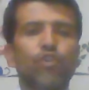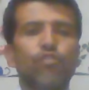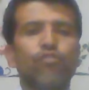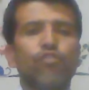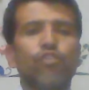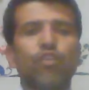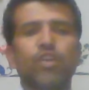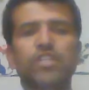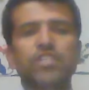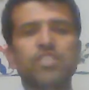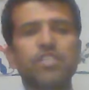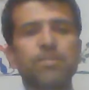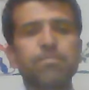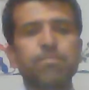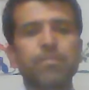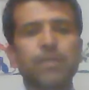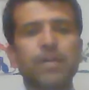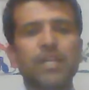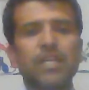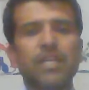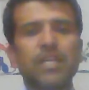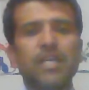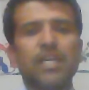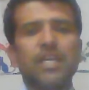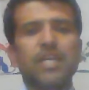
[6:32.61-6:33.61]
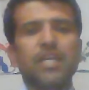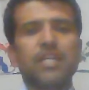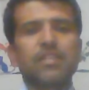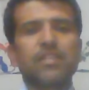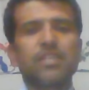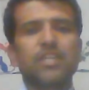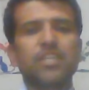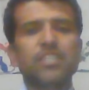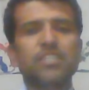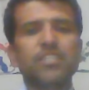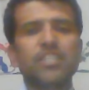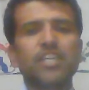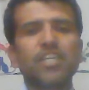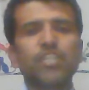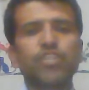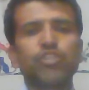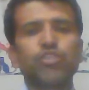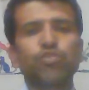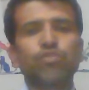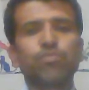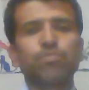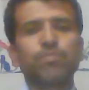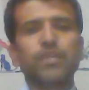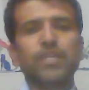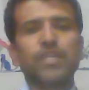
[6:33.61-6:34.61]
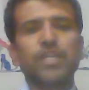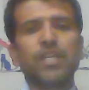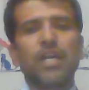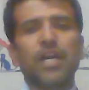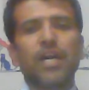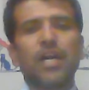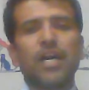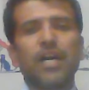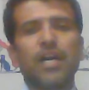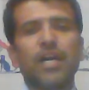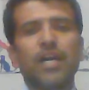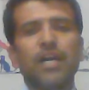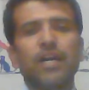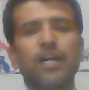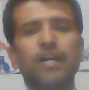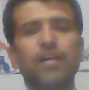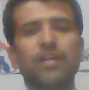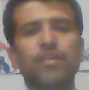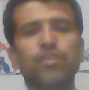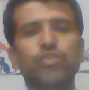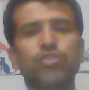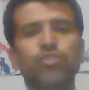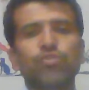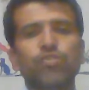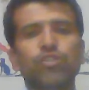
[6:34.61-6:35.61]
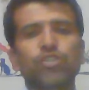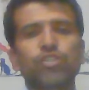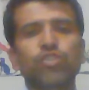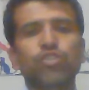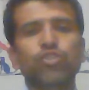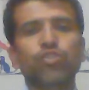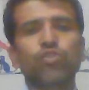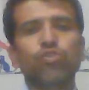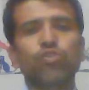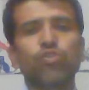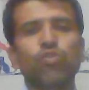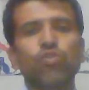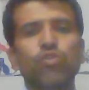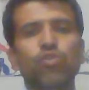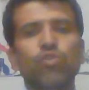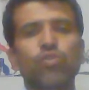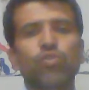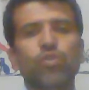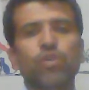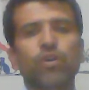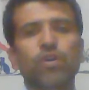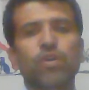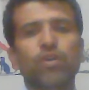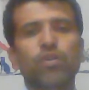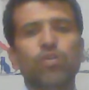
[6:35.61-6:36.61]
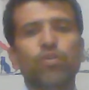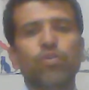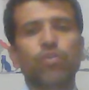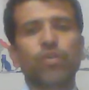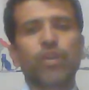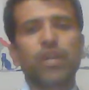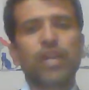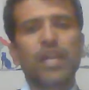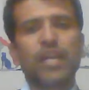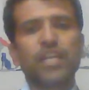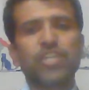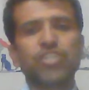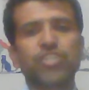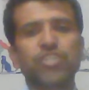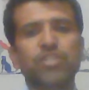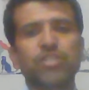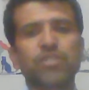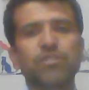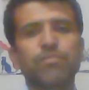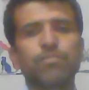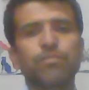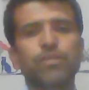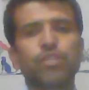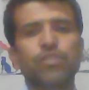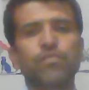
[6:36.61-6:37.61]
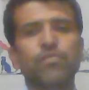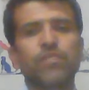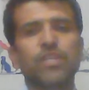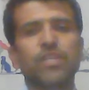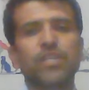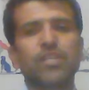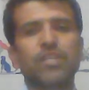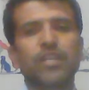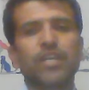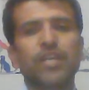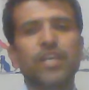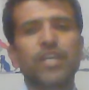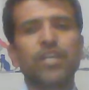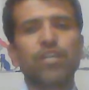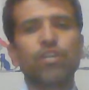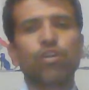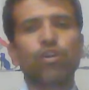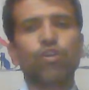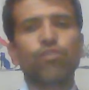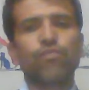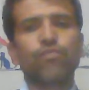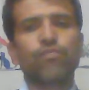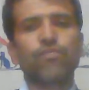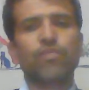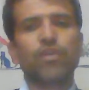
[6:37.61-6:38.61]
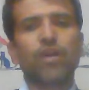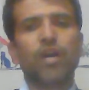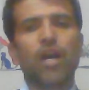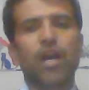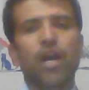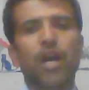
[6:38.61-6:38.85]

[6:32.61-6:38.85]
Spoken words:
For example, the result should a strong correlation between rate of